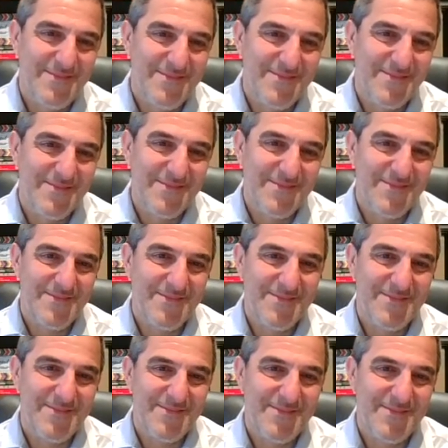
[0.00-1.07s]

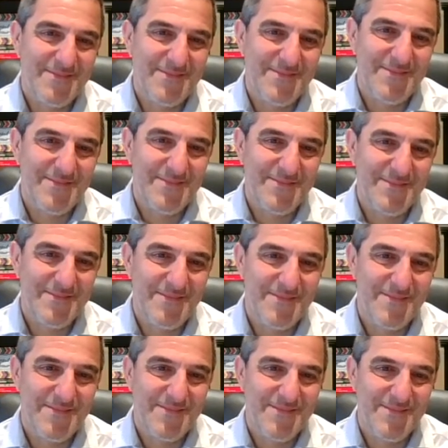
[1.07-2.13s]

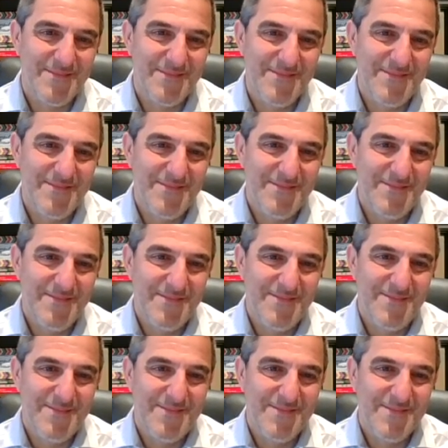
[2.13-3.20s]

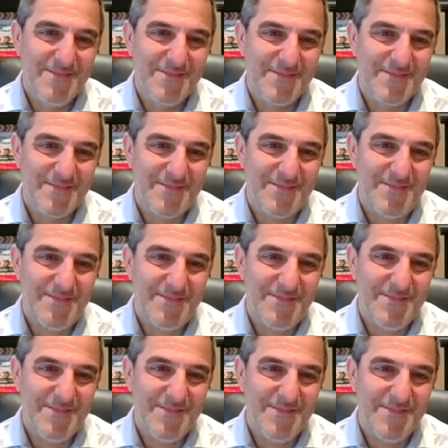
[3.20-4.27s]

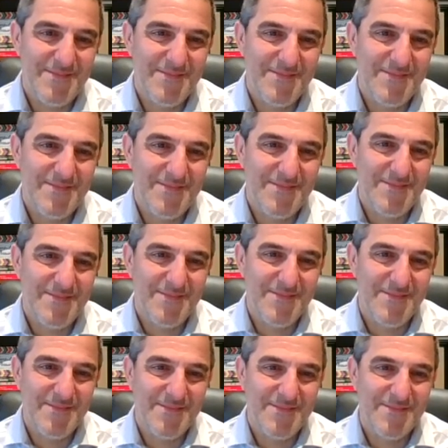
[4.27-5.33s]

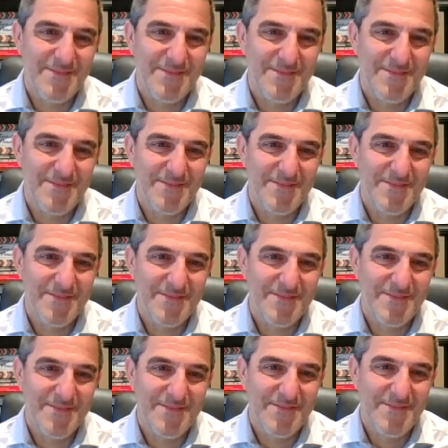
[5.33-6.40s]

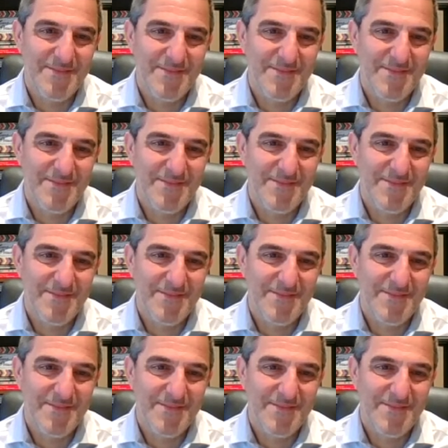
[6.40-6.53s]
(not speaking)